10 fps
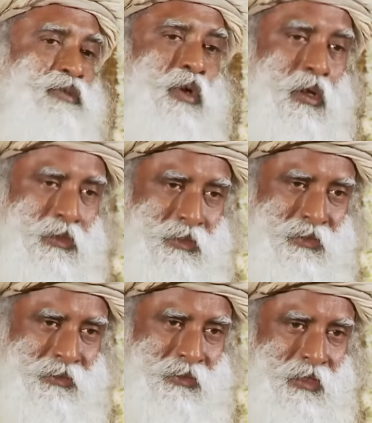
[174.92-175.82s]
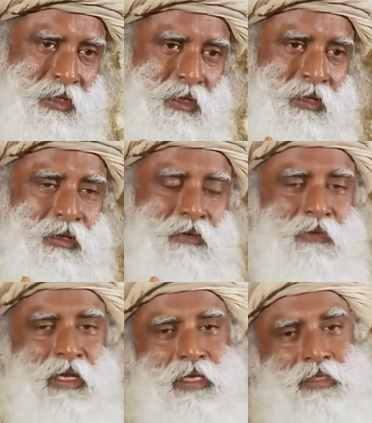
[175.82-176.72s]
thought.
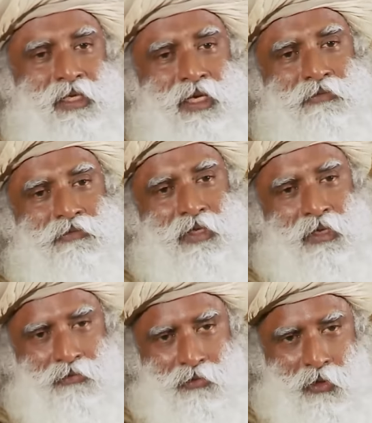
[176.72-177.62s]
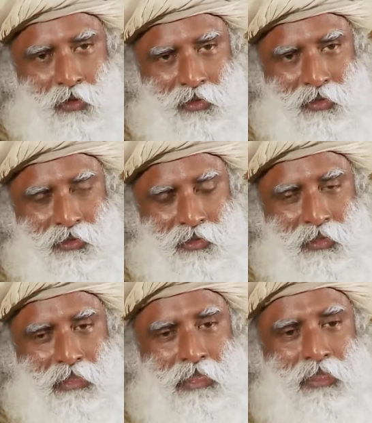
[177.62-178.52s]
When I say free of thought,
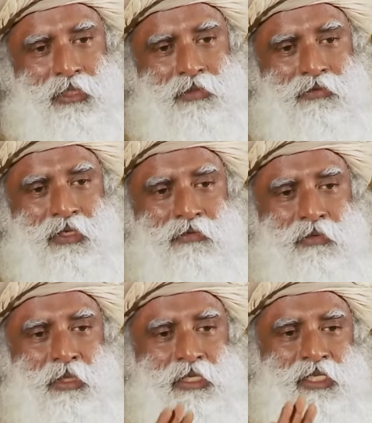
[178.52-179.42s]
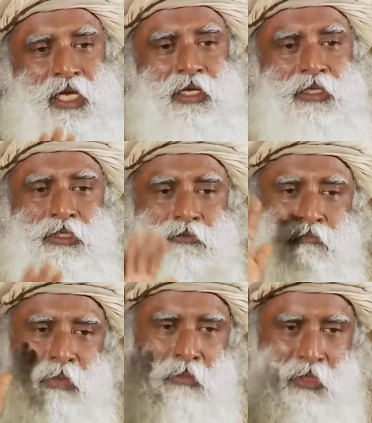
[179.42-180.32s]
it is free from the taint of
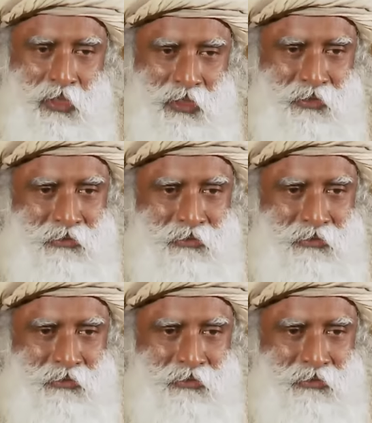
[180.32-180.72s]
memory